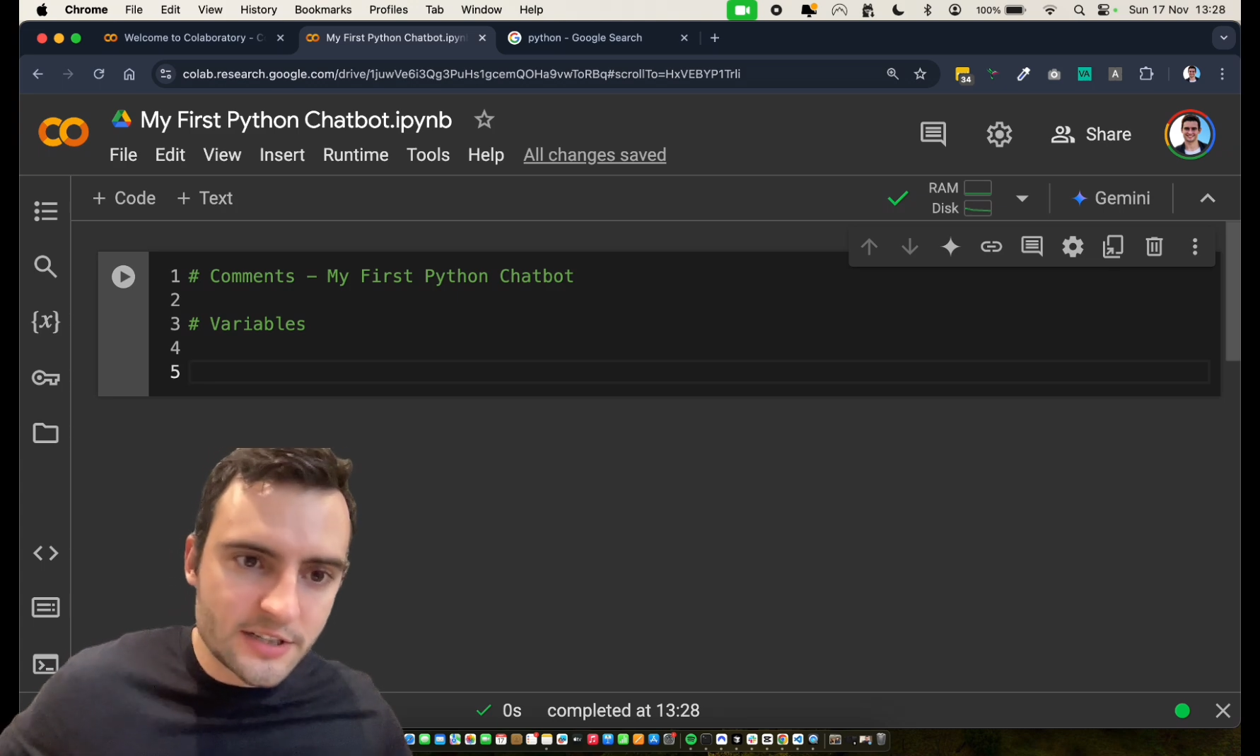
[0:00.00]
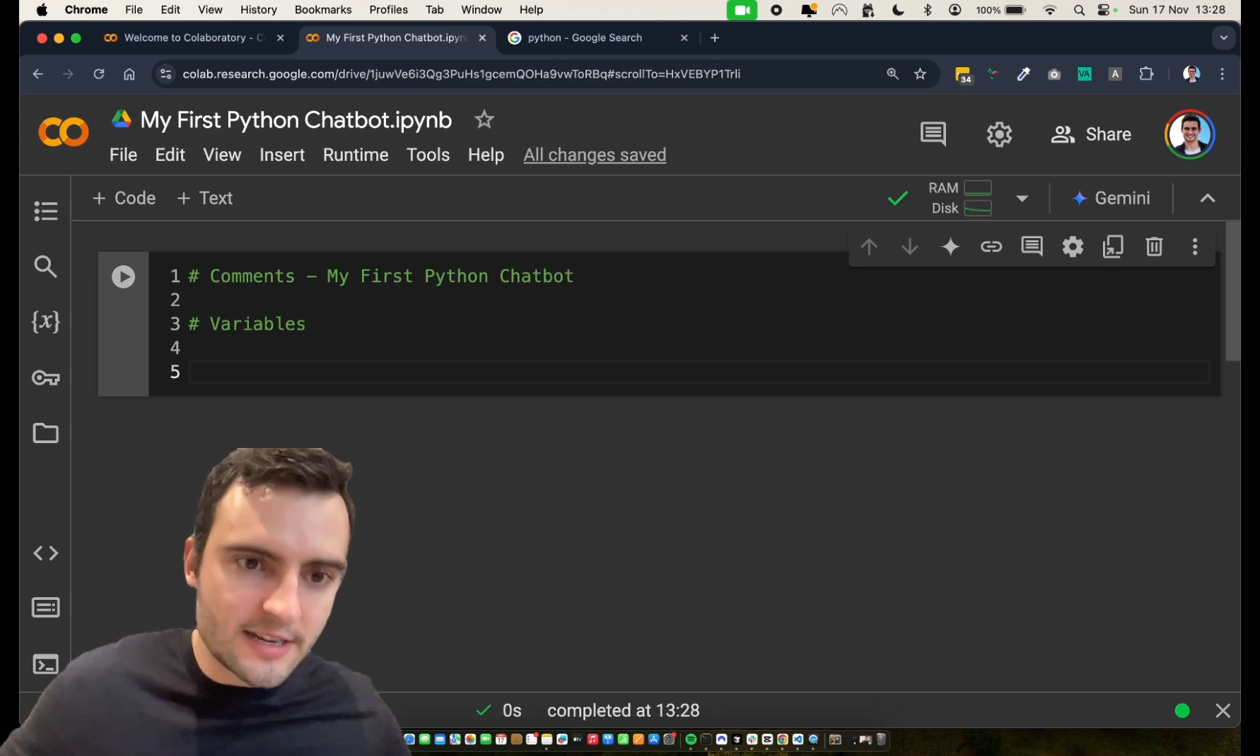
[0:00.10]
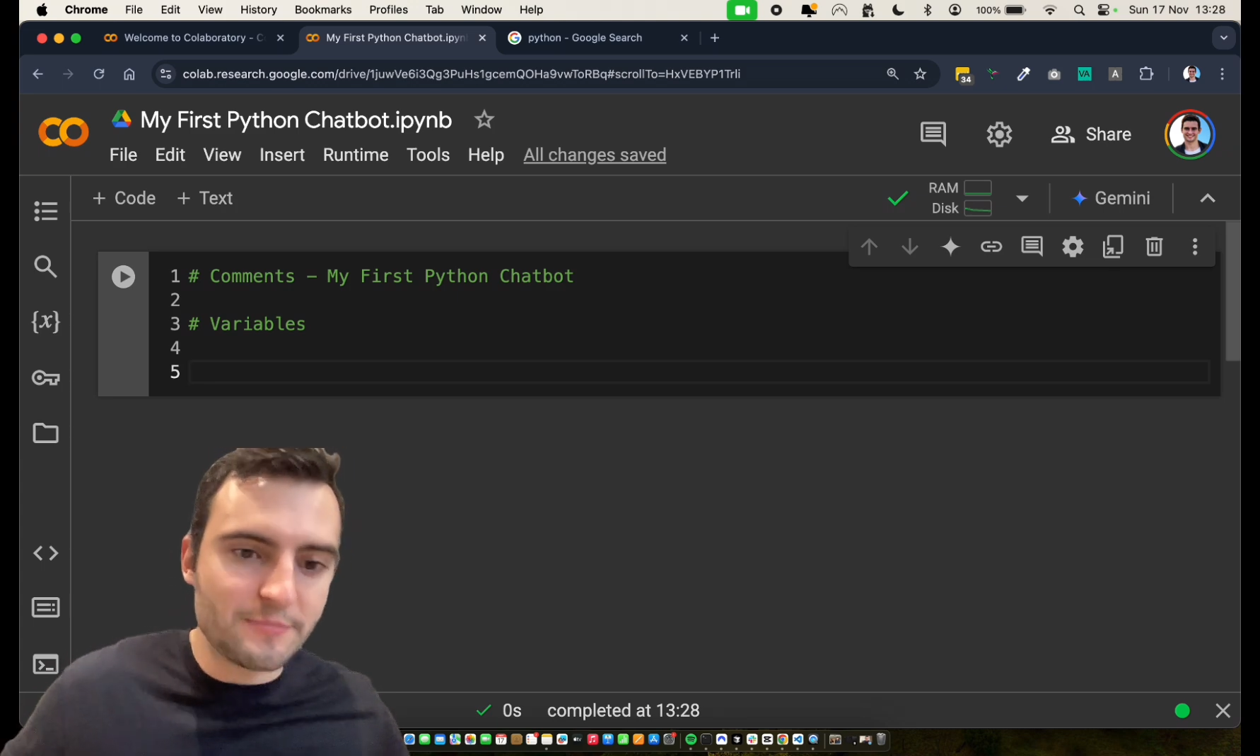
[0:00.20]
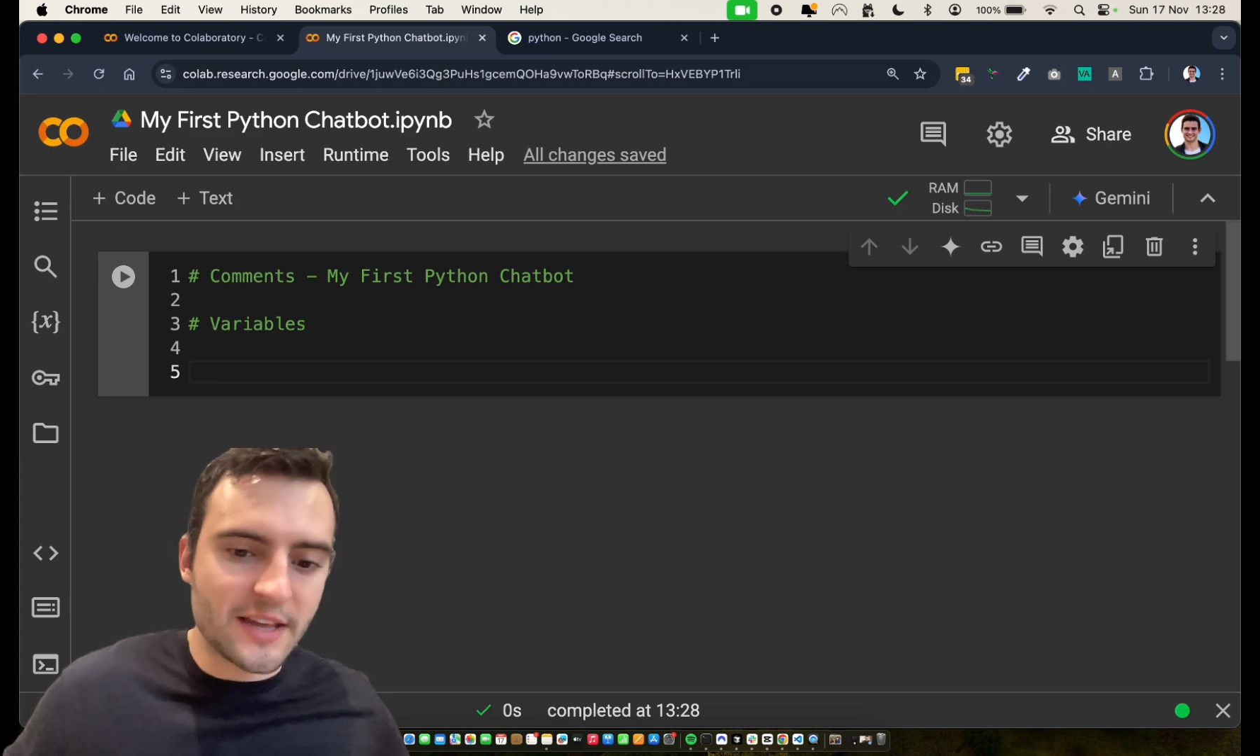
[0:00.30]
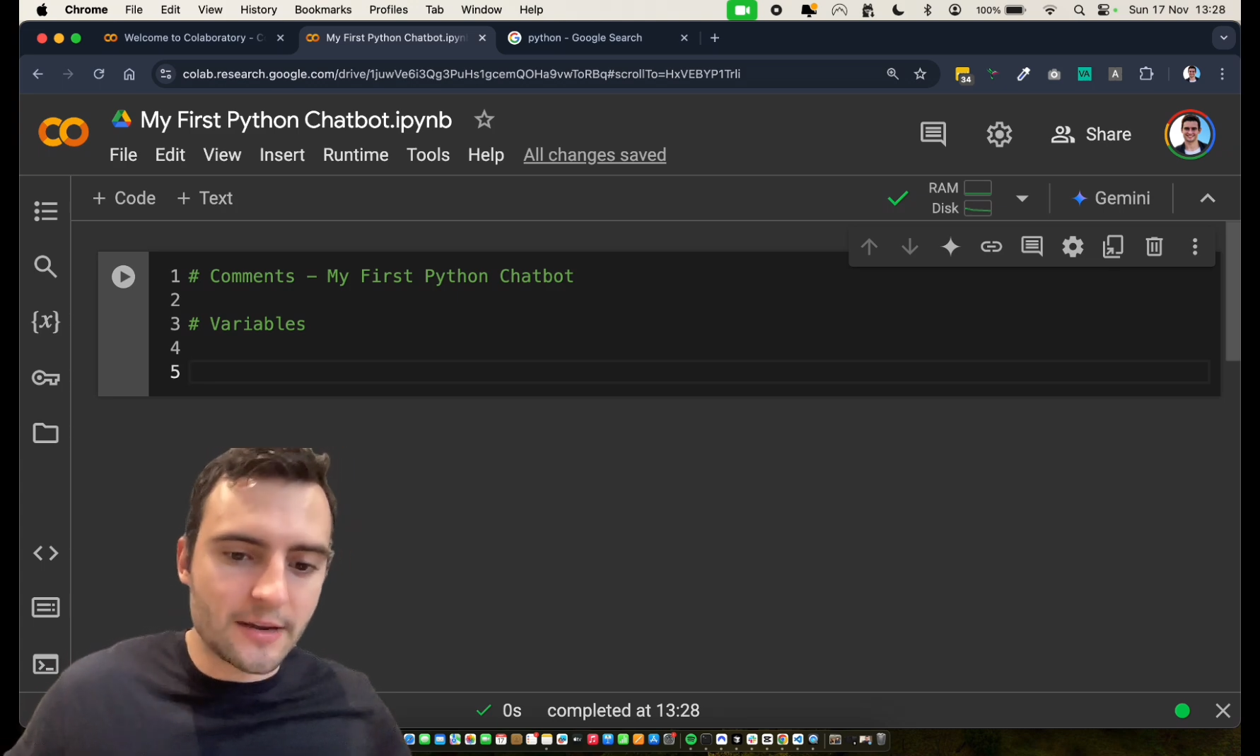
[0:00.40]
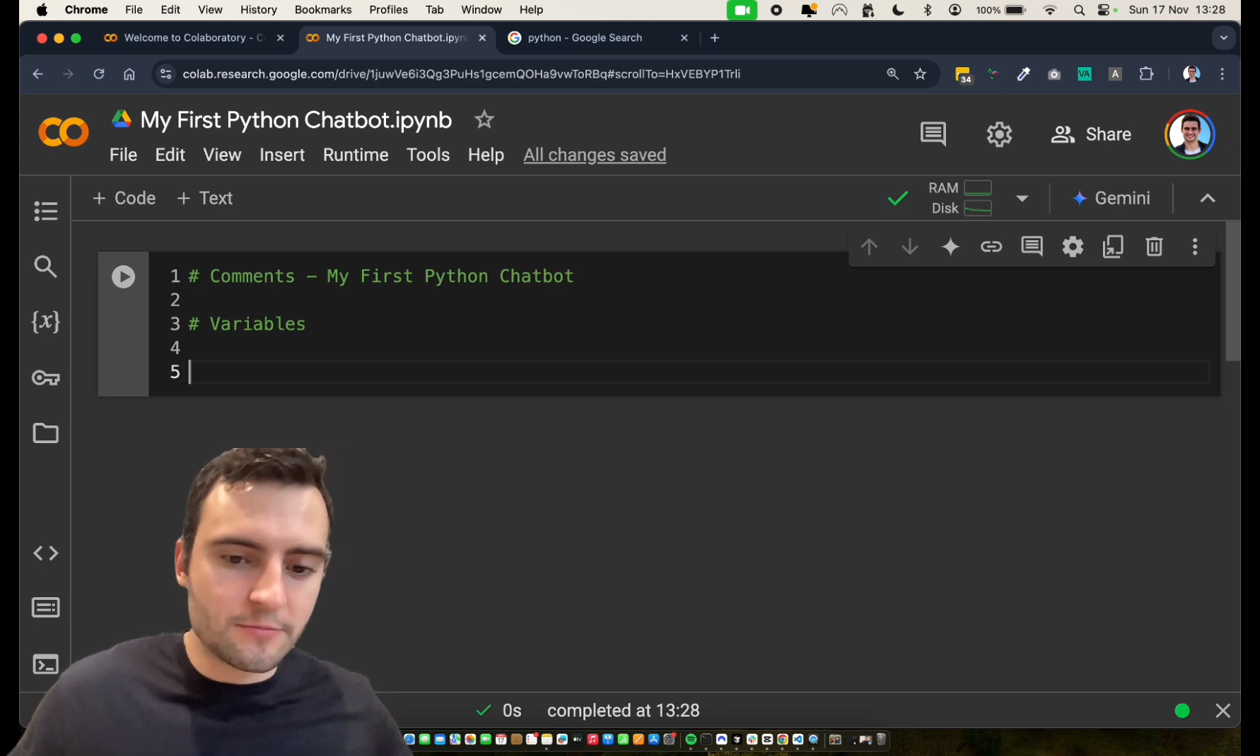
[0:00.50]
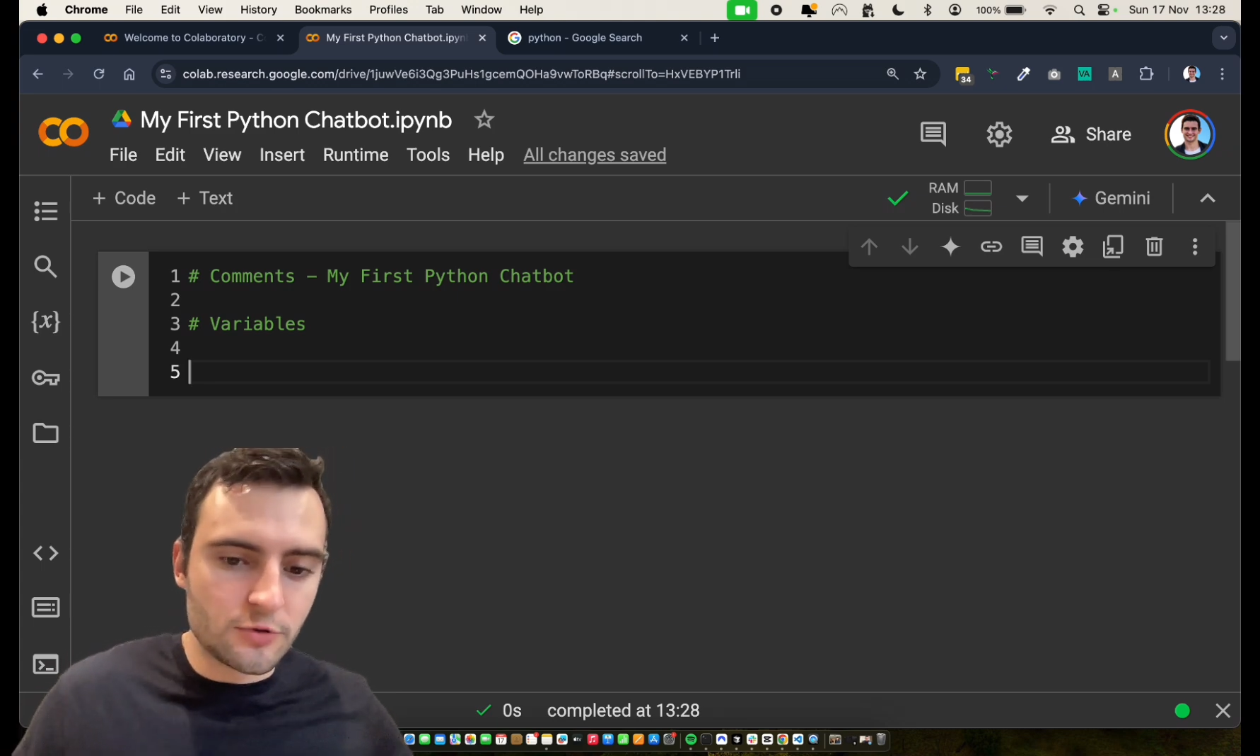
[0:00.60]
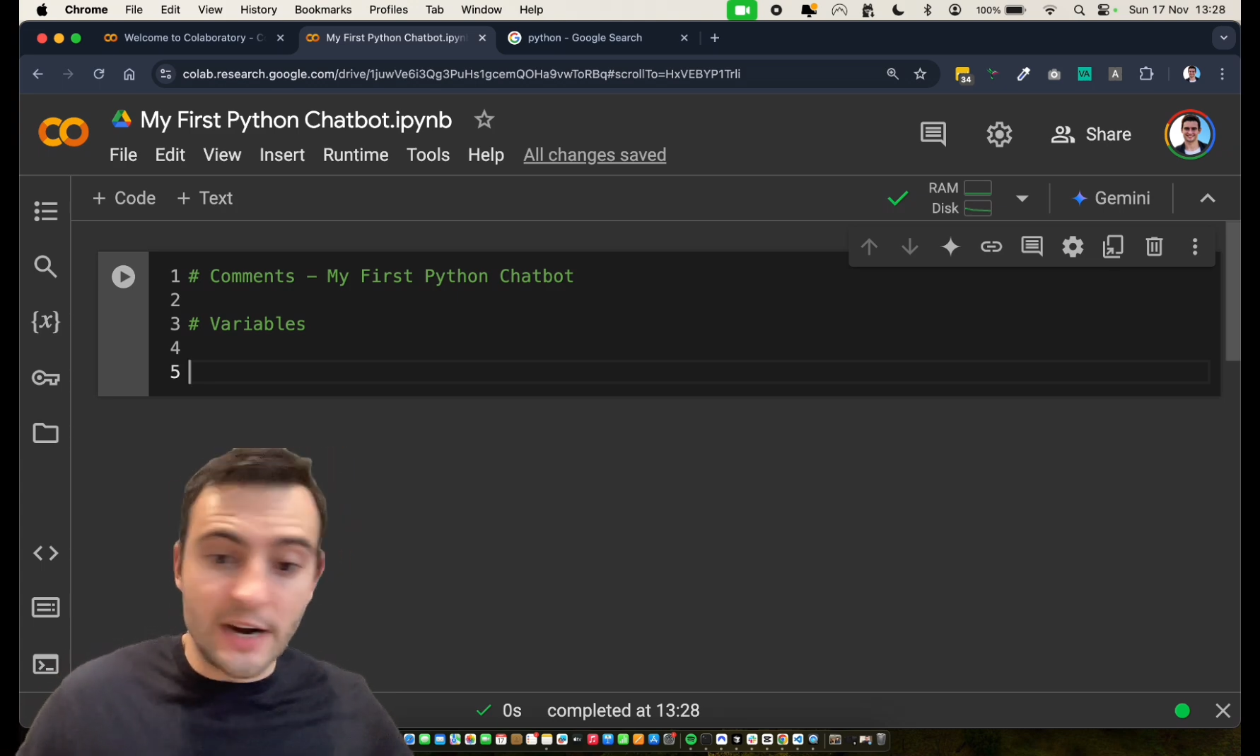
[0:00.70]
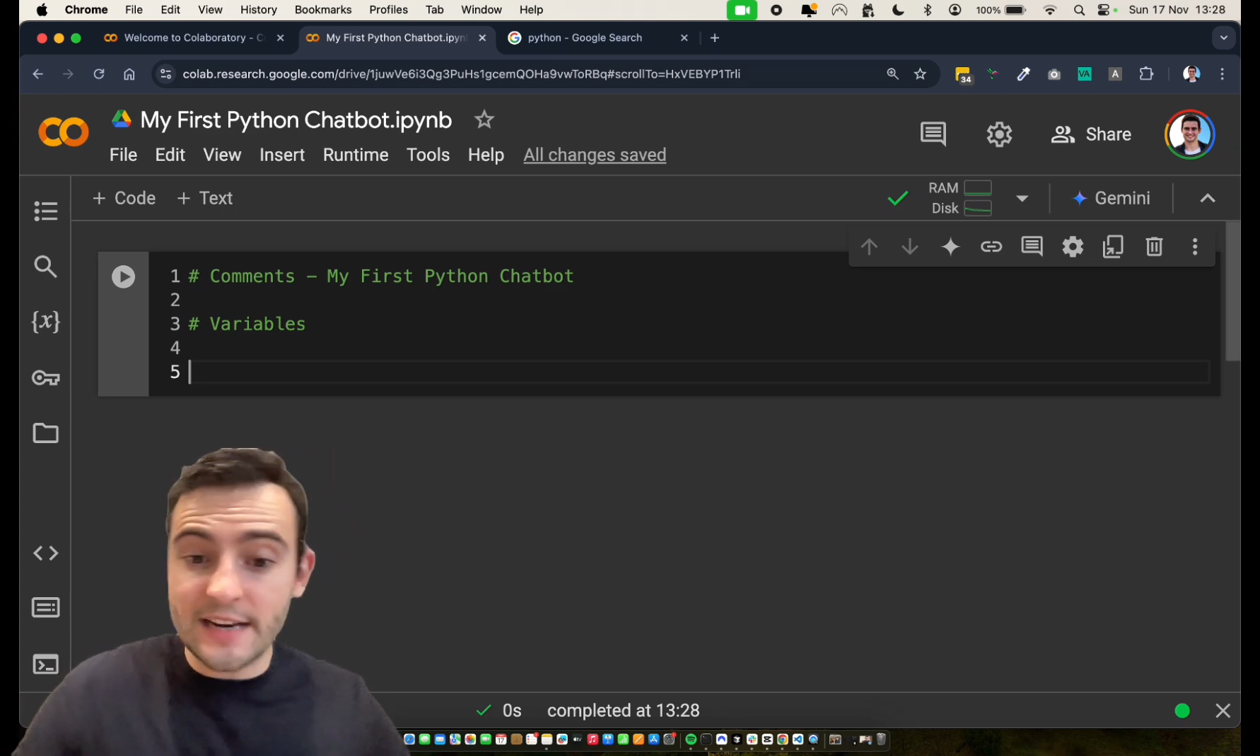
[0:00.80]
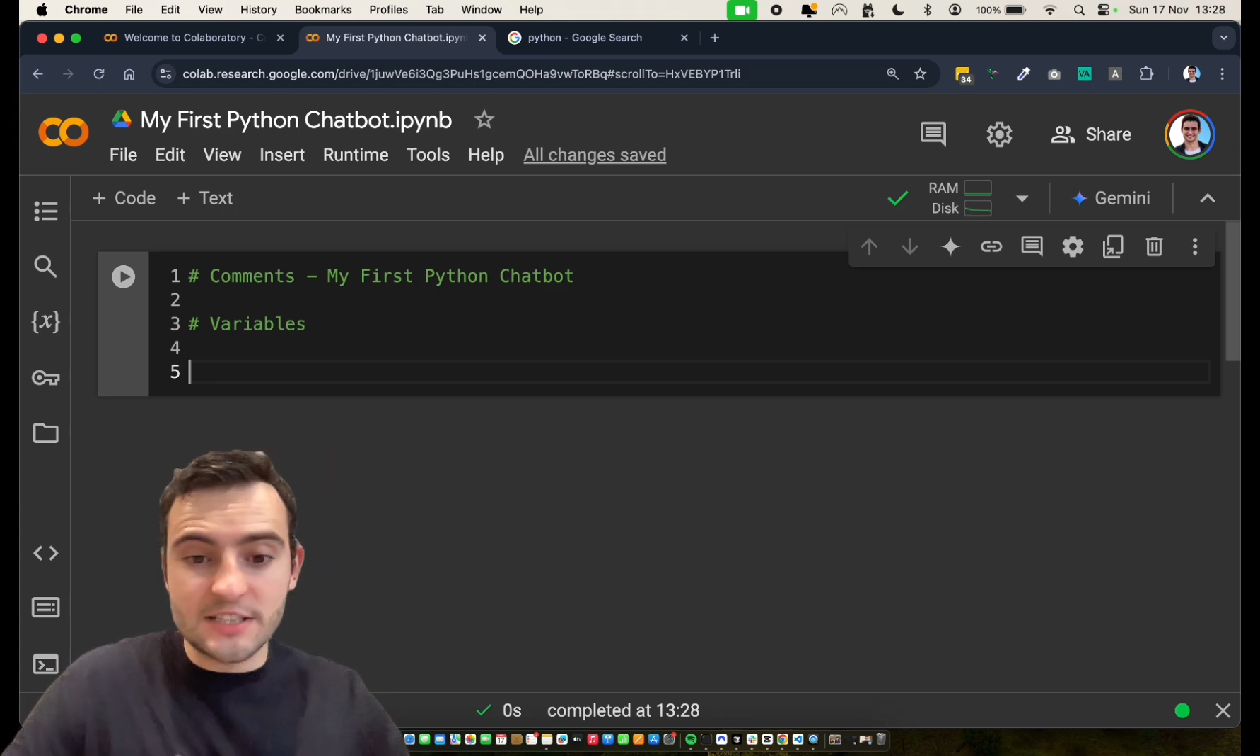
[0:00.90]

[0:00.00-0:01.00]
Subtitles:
something, right?